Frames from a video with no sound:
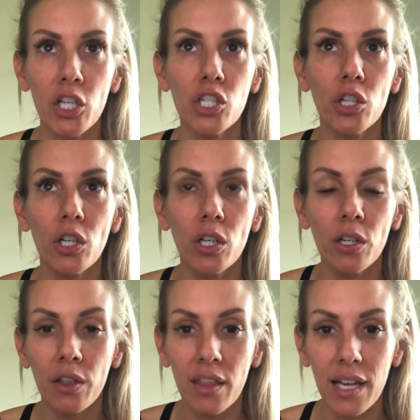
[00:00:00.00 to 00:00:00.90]

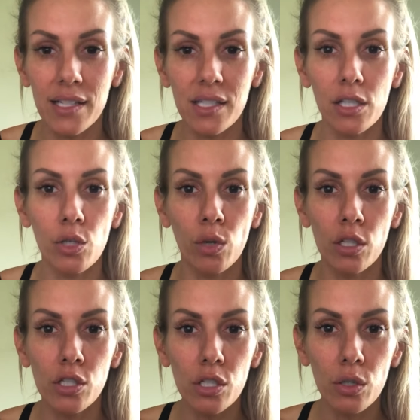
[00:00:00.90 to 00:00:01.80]
sure things that you can
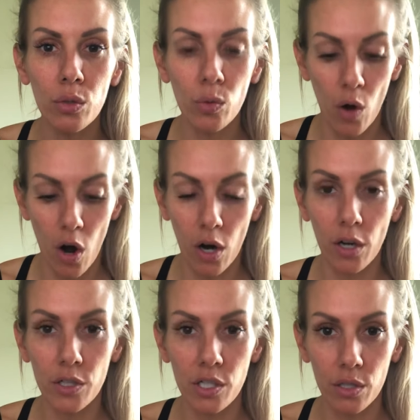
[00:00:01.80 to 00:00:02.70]
do
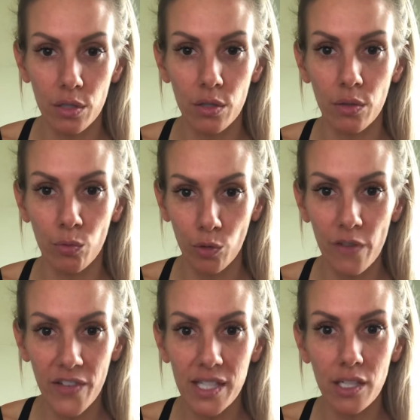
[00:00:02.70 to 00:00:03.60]
are to
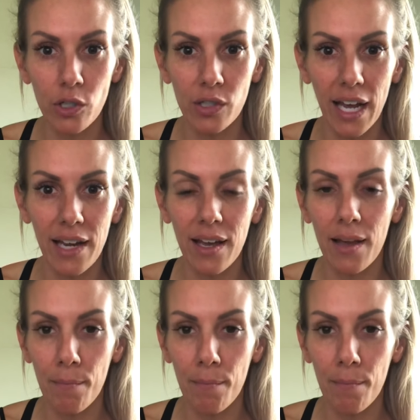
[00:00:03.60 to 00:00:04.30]
revisit your data,